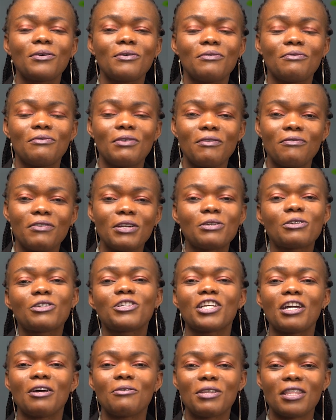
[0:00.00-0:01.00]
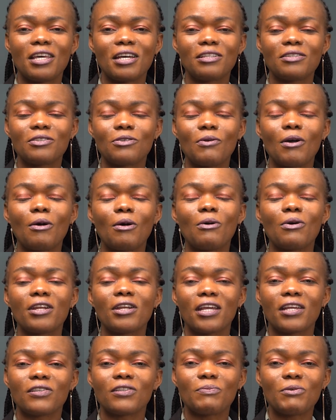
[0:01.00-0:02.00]
Feel free to share with us your own
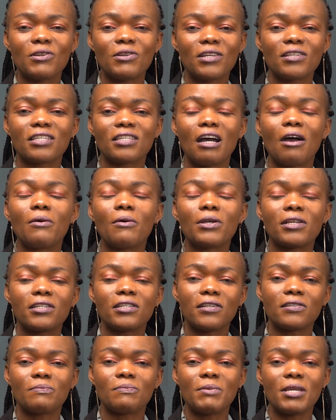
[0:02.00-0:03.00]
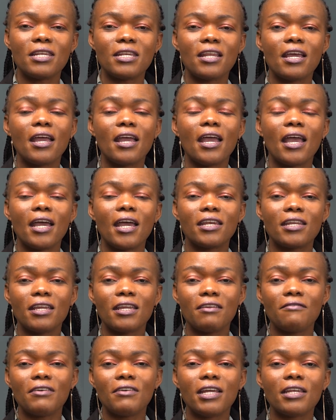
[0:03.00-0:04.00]
experience, how it has been, and
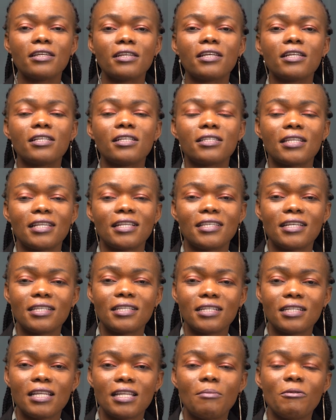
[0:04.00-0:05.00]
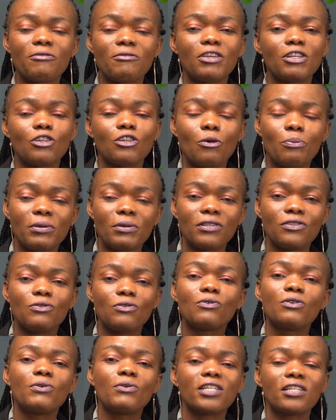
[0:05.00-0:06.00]
even suggest some of the topics you
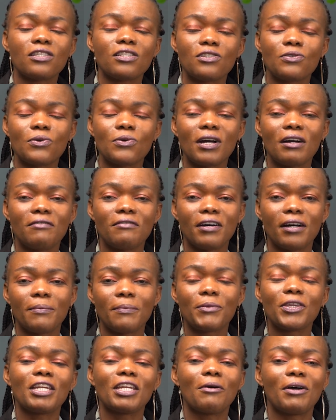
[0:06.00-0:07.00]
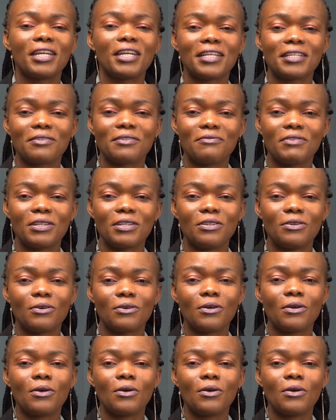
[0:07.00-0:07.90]
would want us to cover in our next video.